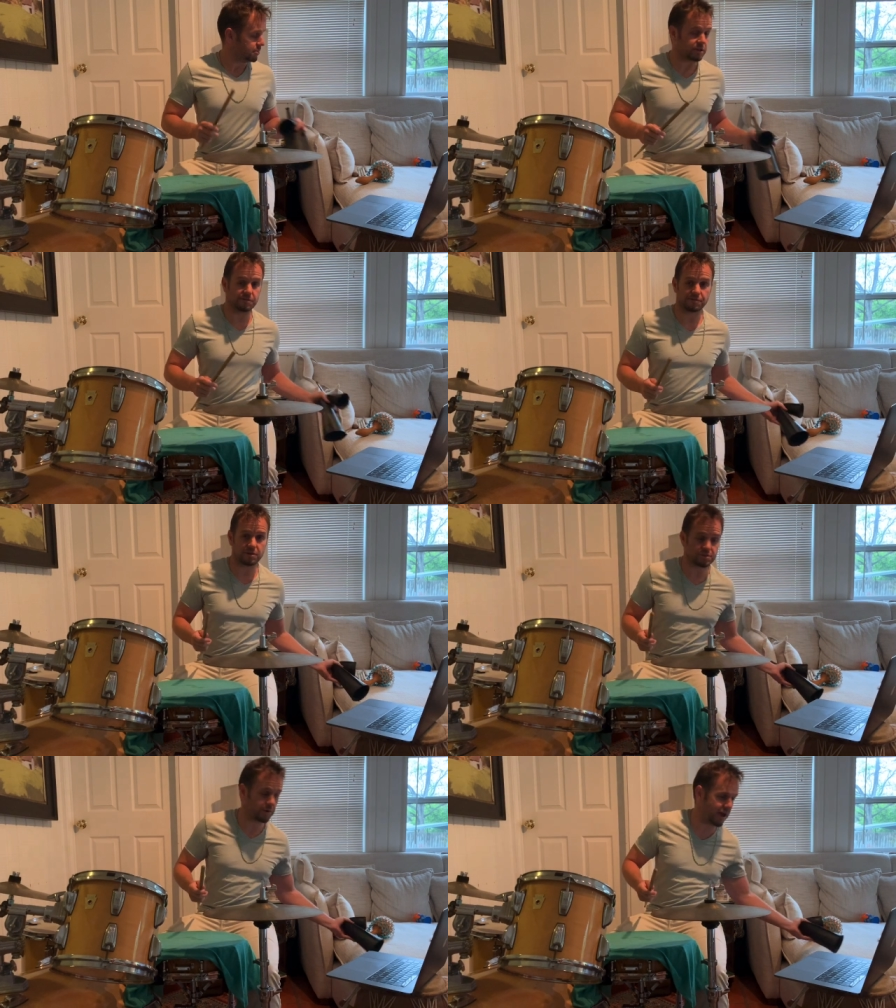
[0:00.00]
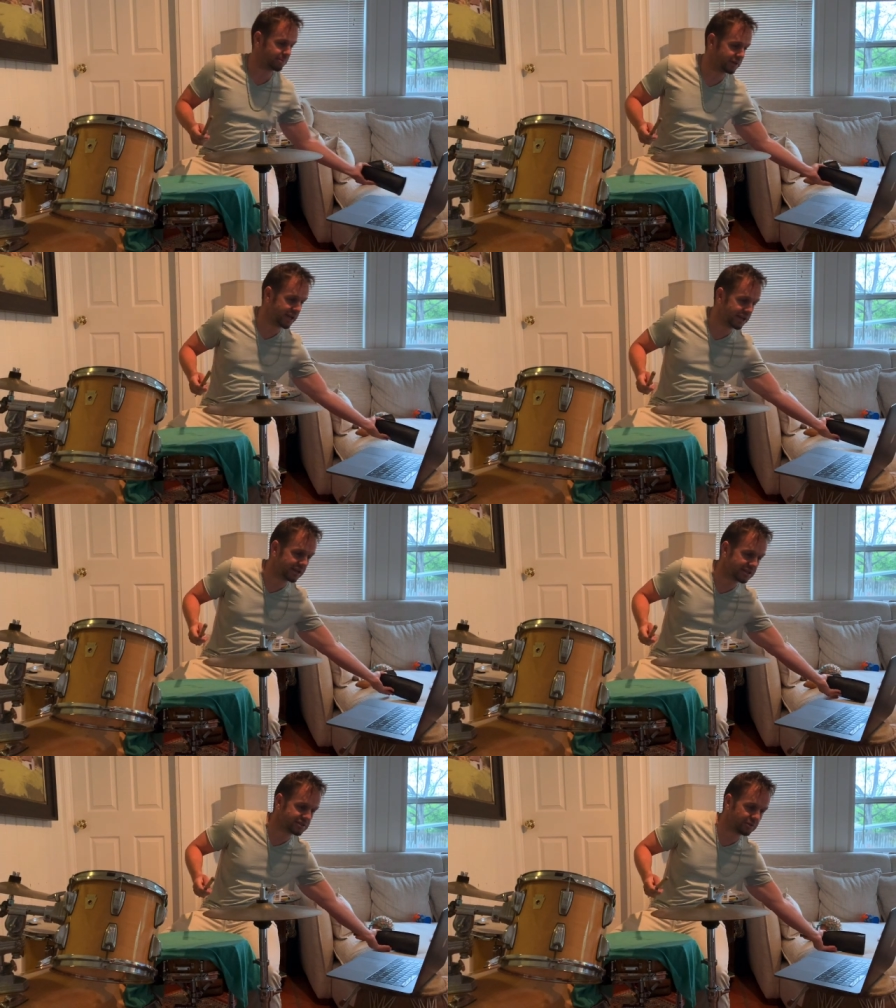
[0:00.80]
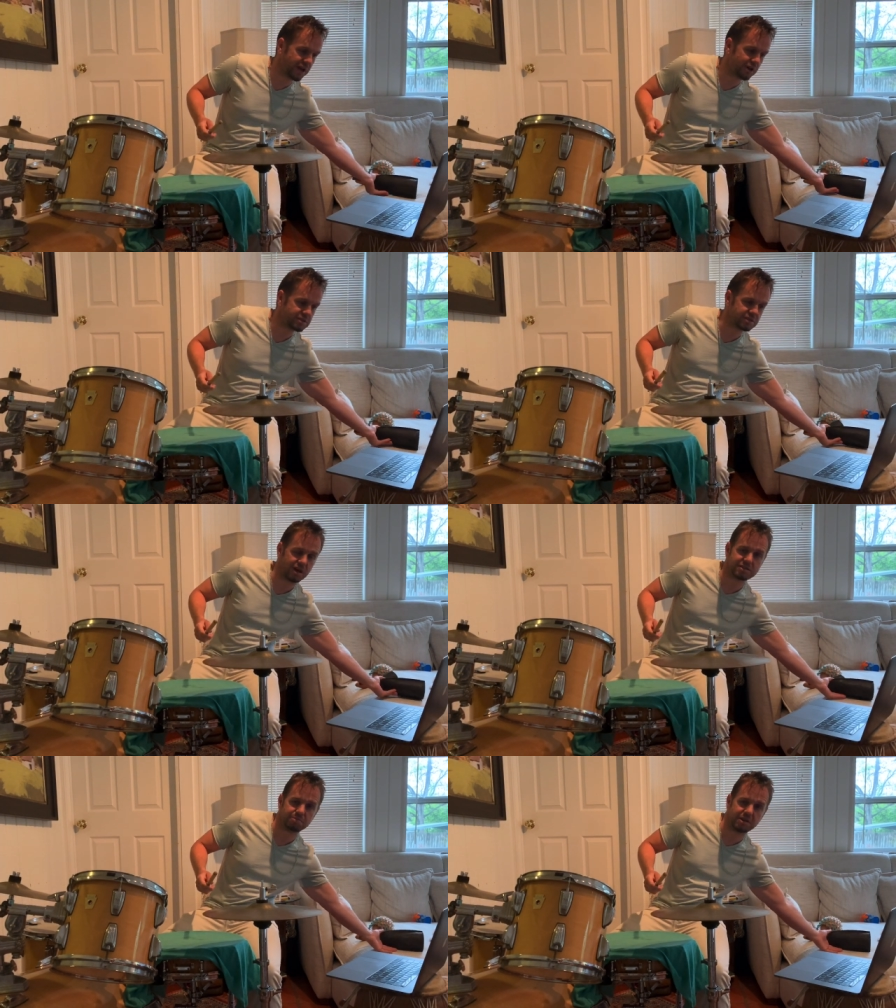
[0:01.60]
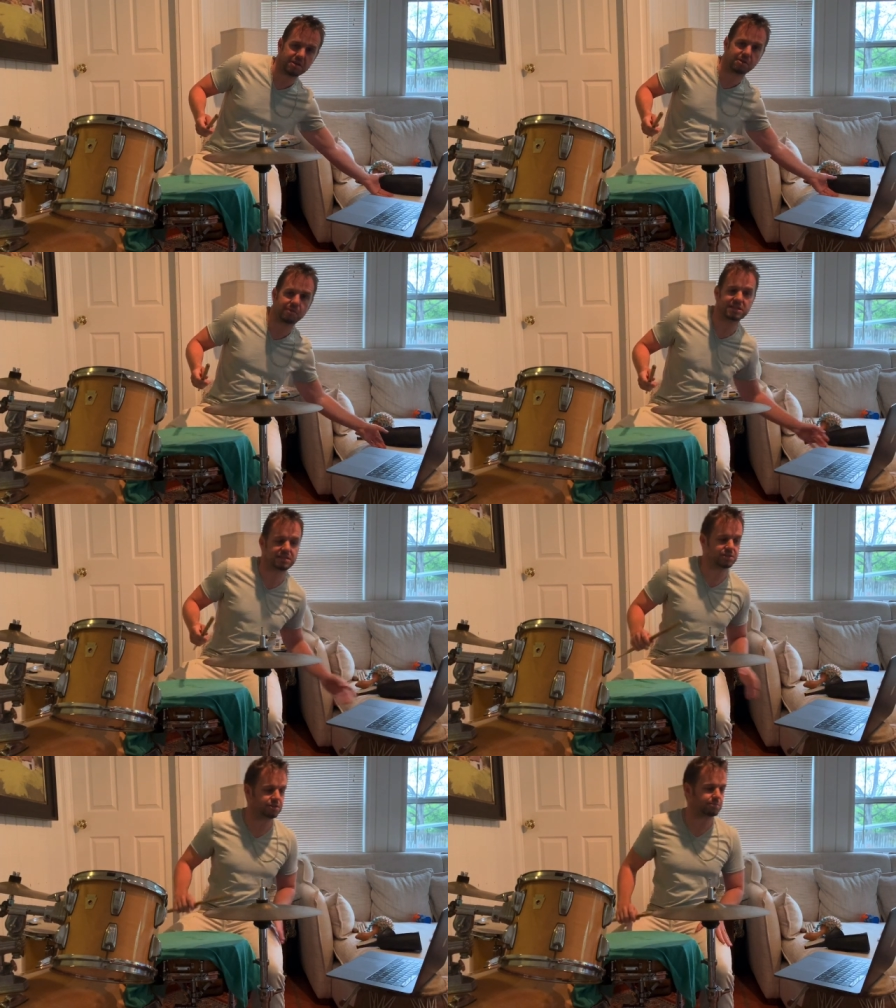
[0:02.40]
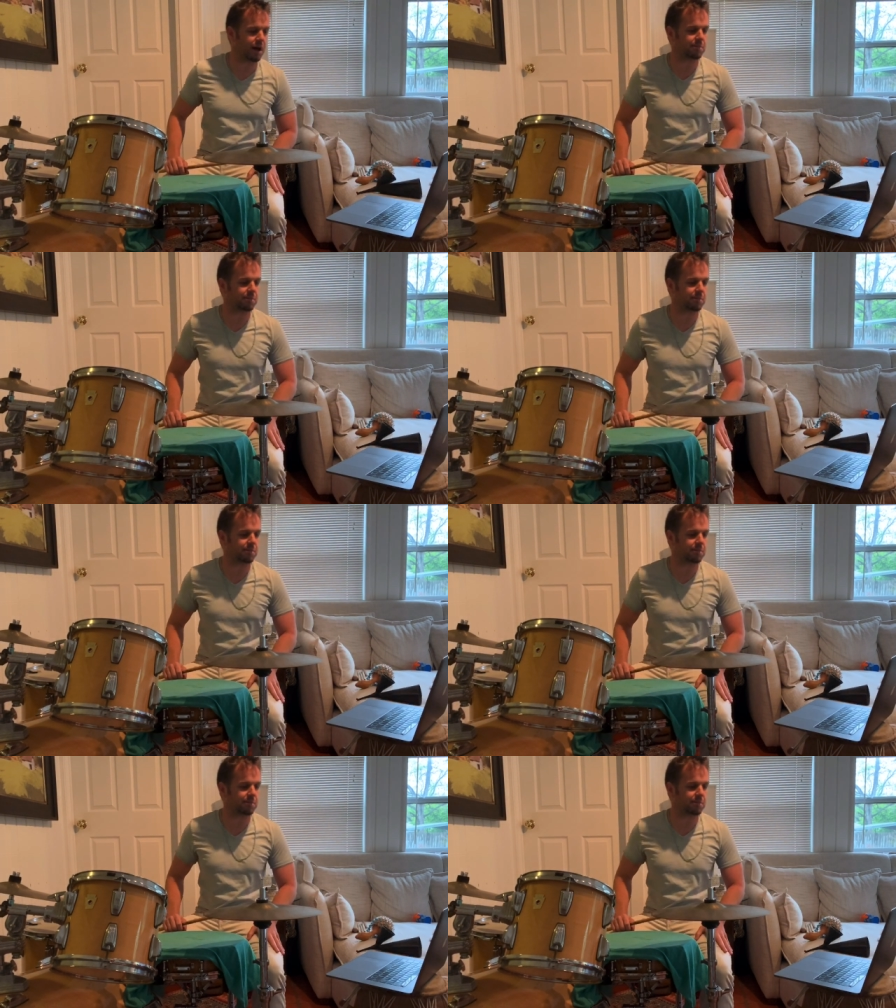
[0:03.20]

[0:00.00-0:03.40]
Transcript: But the first way I played it is the way I was taught to play it by my teacher, Papa